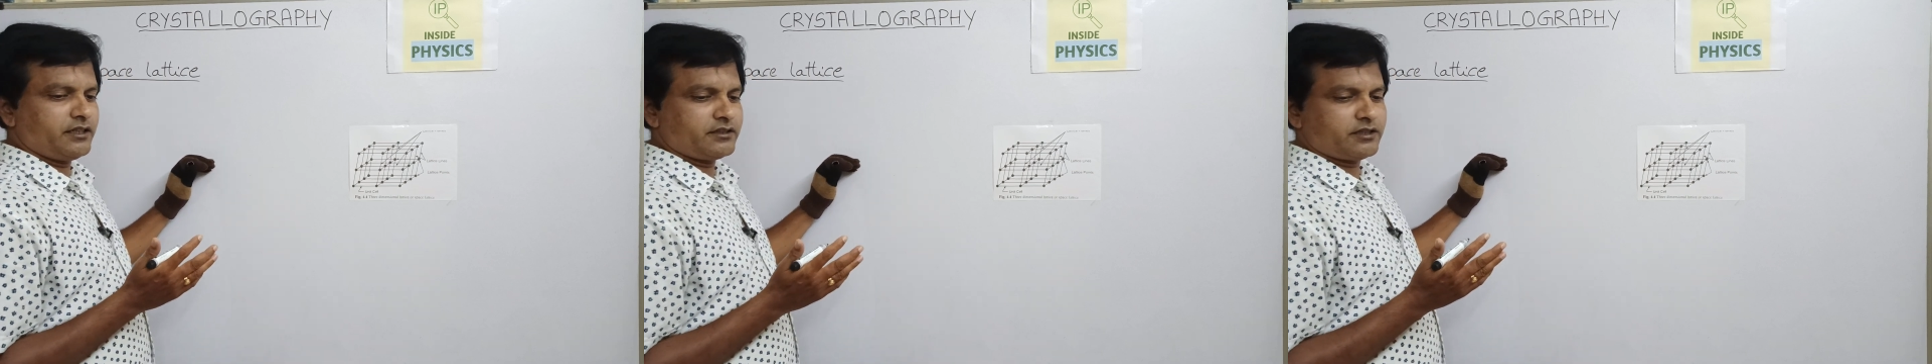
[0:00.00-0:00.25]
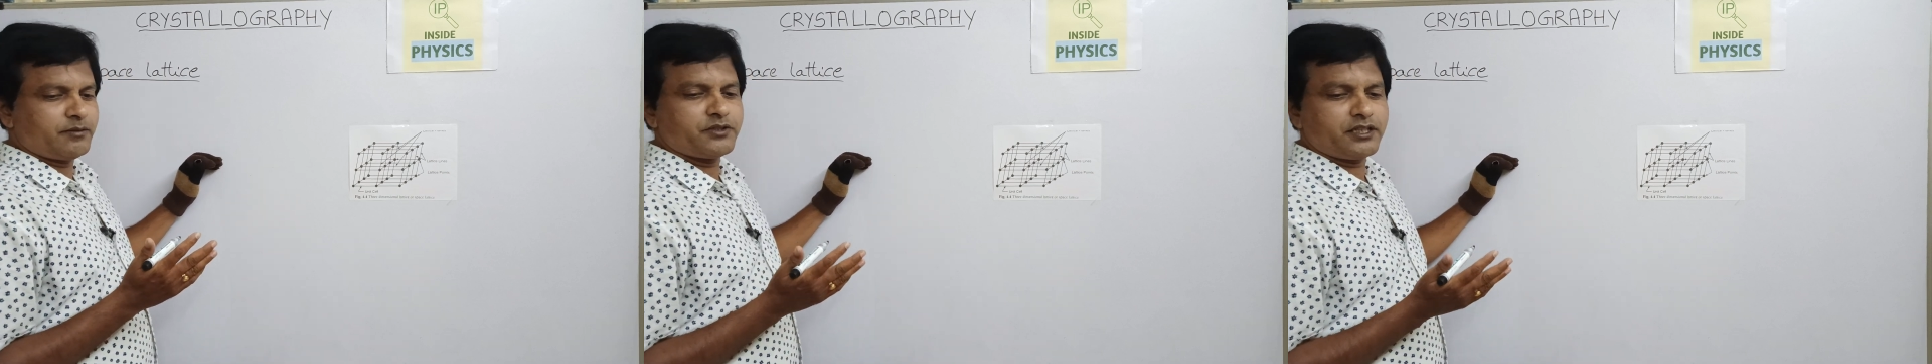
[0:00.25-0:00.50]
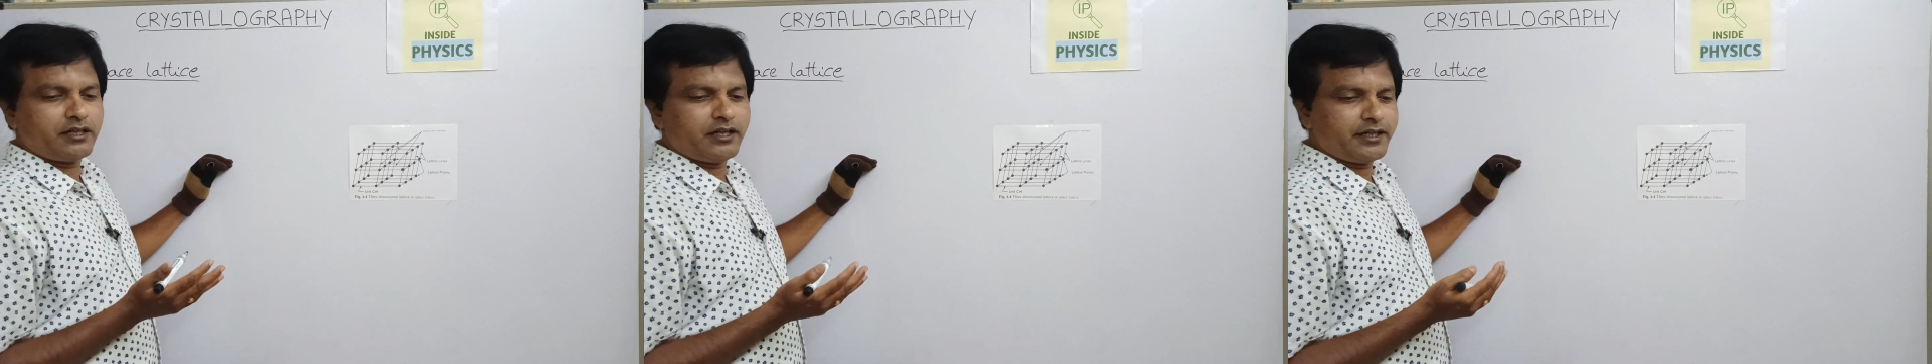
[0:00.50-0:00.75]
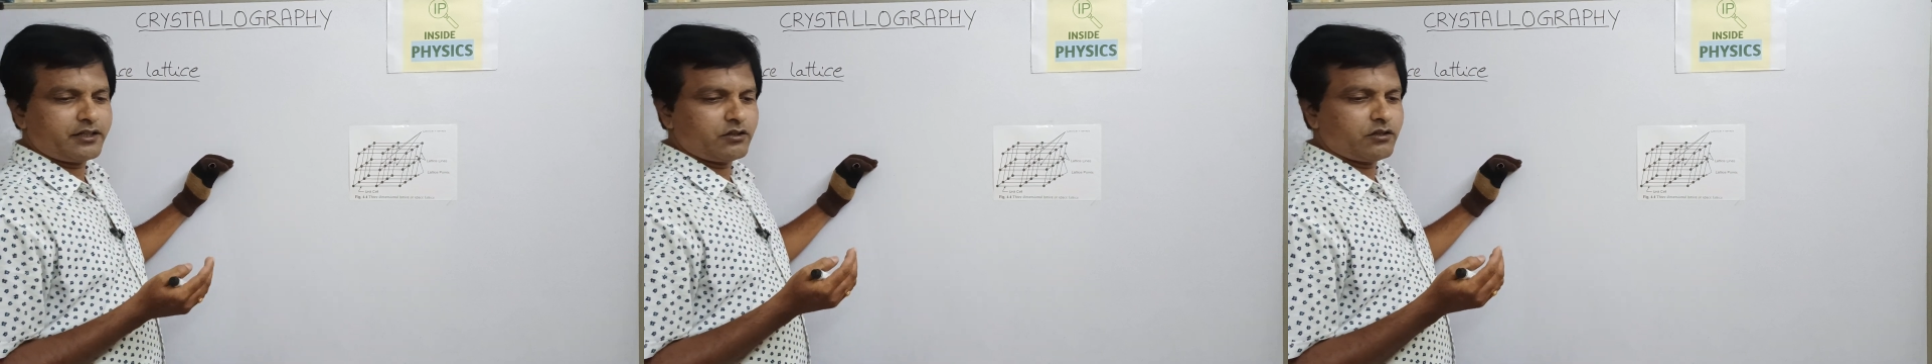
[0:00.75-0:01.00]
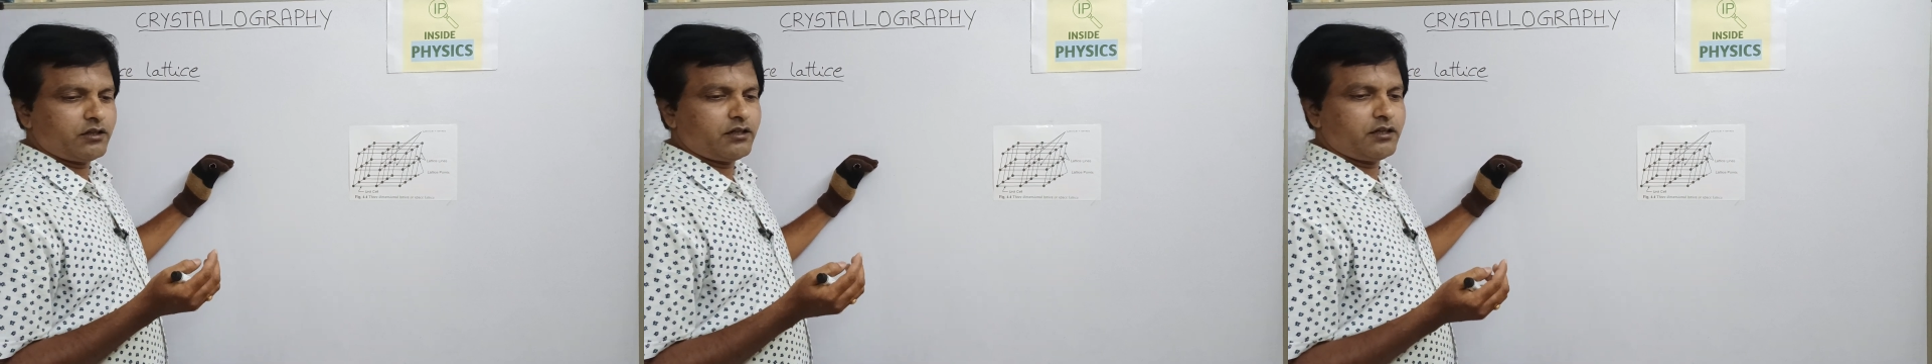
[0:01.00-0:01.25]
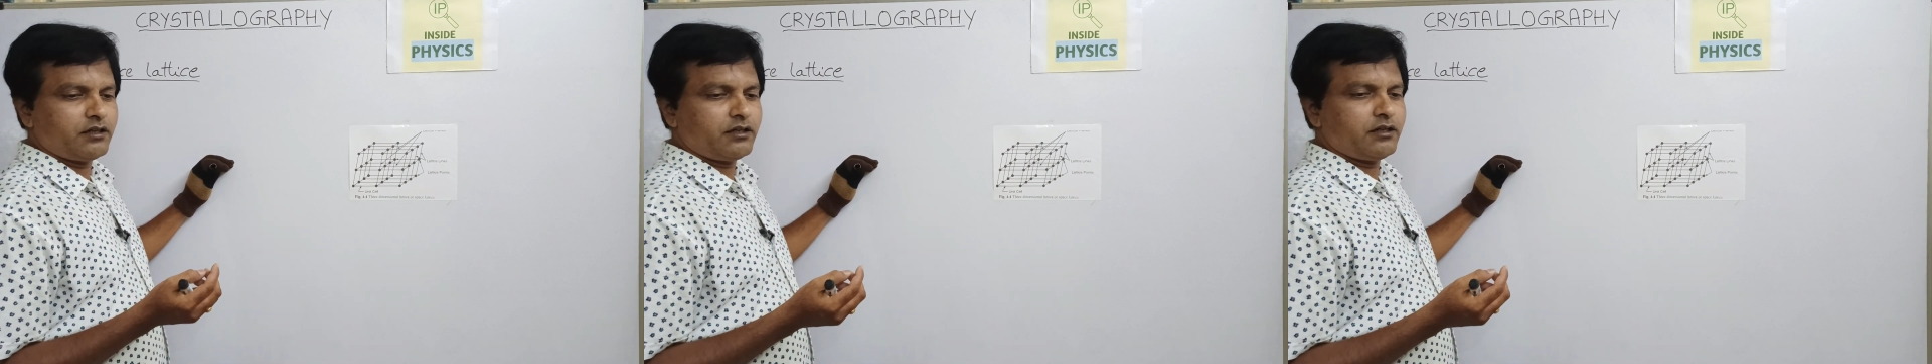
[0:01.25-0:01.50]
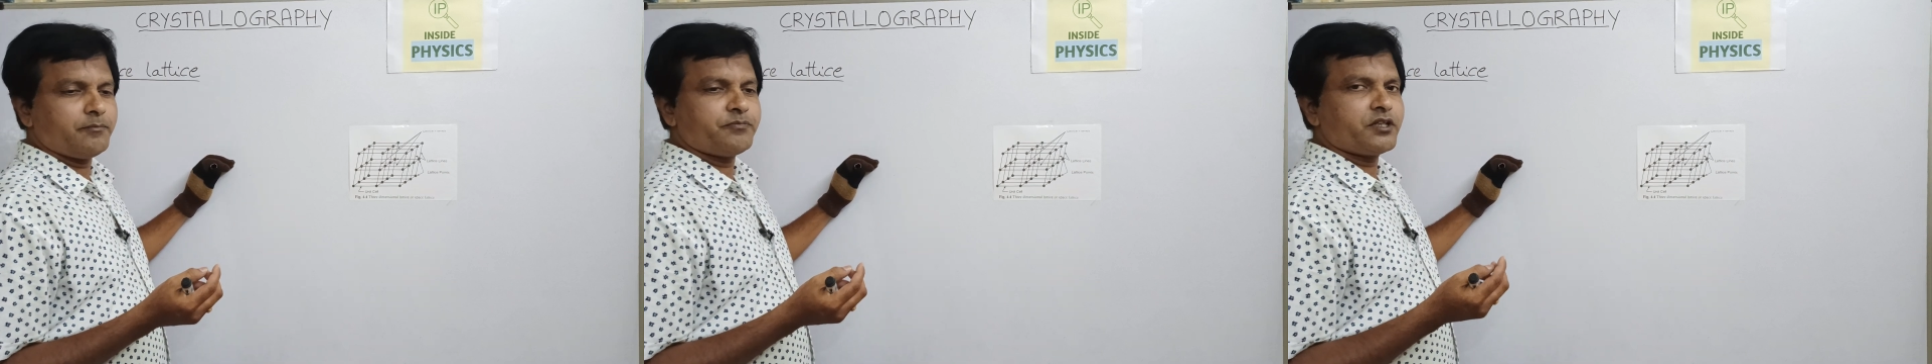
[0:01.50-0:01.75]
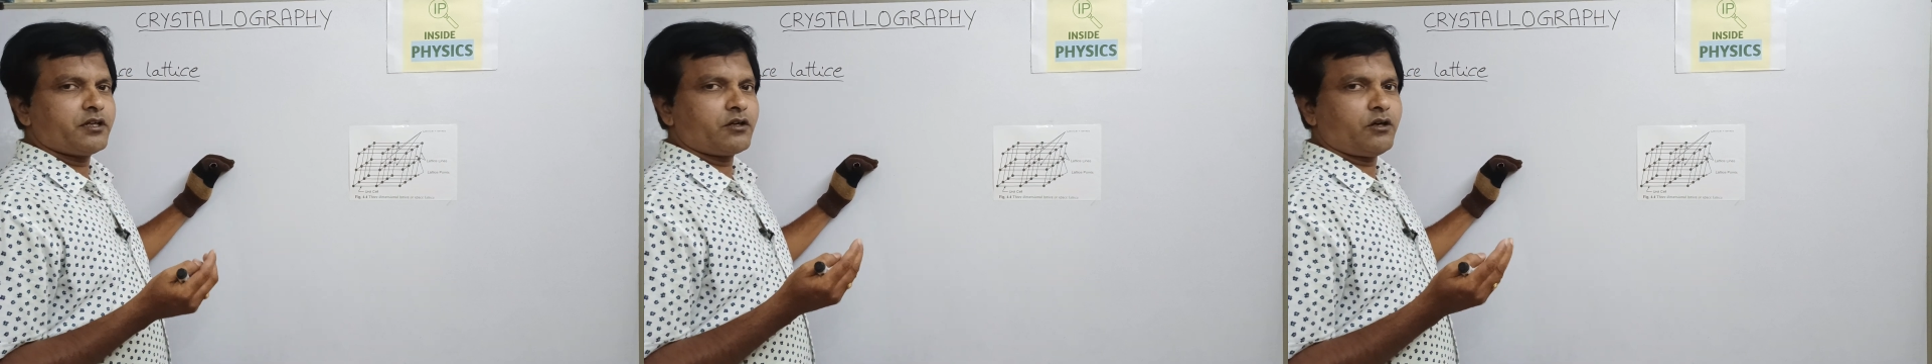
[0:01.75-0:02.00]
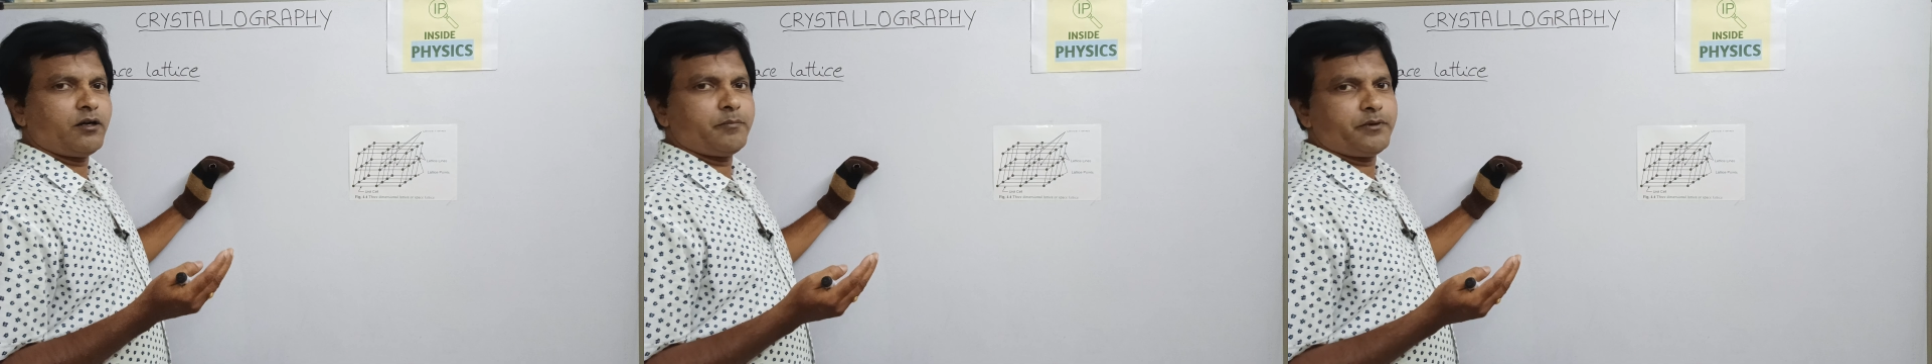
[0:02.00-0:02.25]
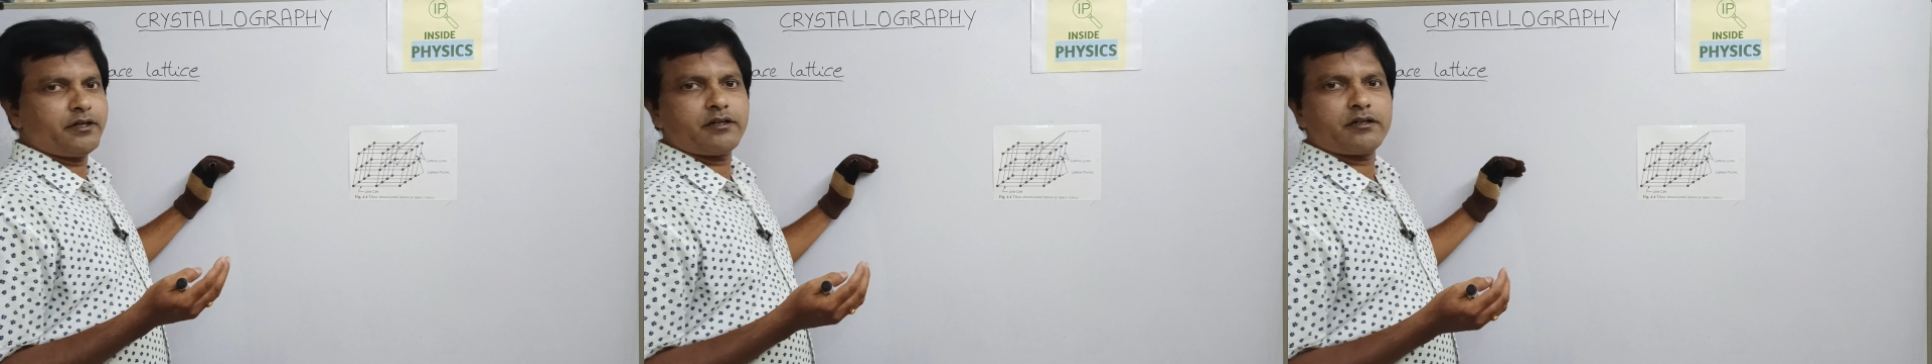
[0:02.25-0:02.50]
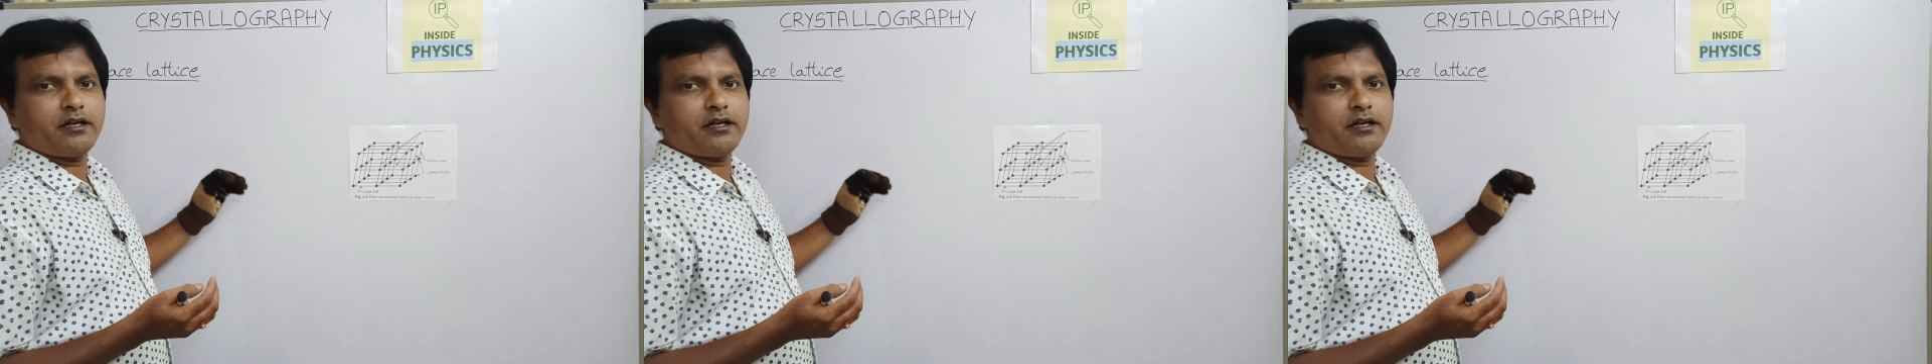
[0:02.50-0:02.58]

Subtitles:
something like copper,